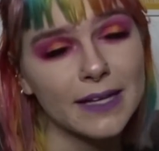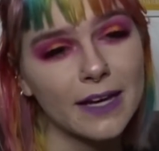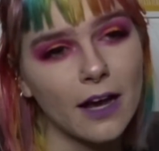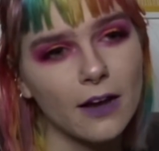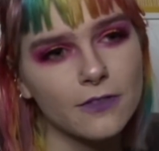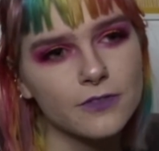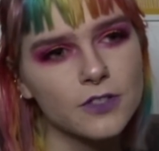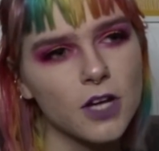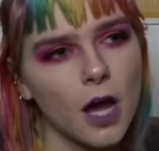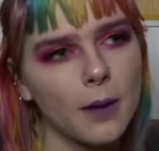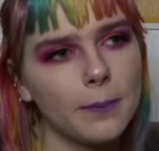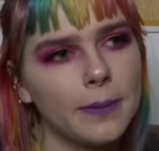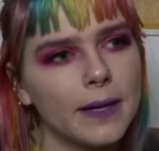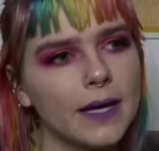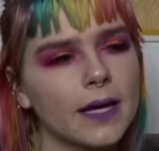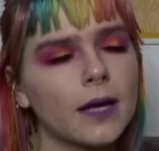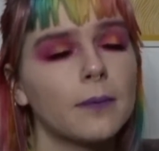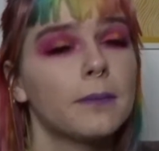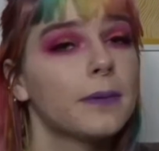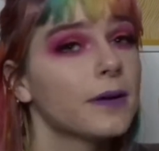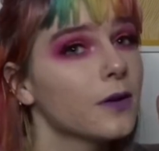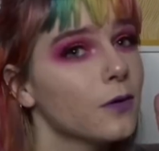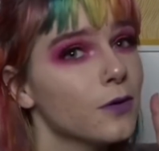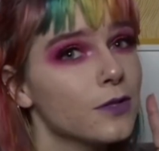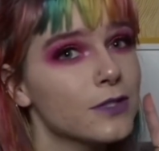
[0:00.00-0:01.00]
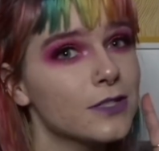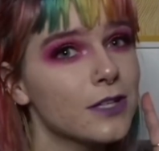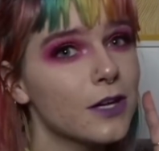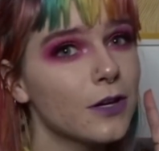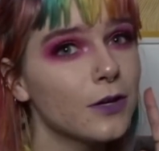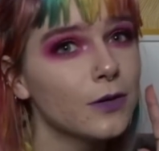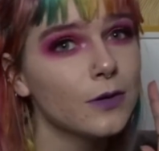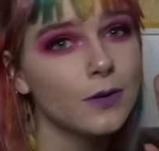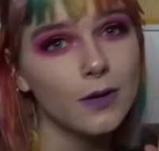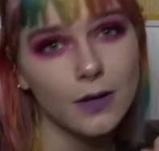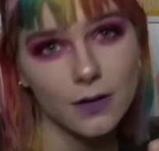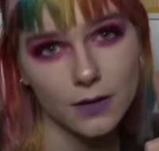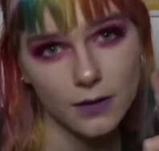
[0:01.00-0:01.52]
off topic, but
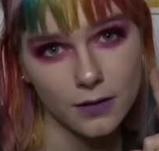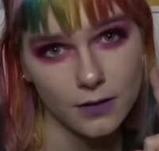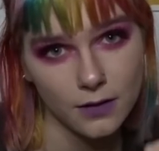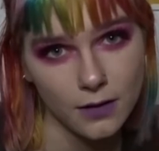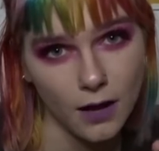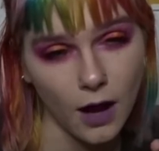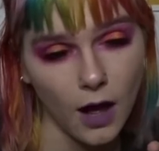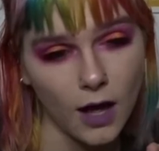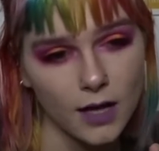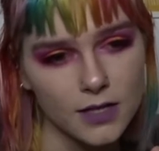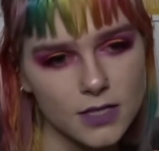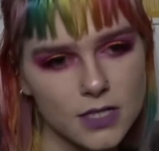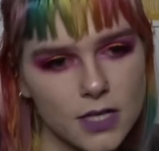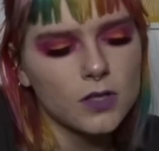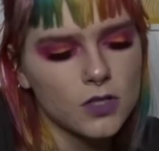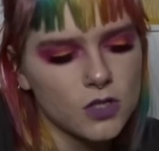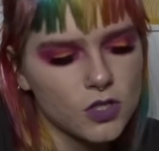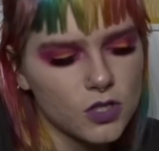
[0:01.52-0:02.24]
also not.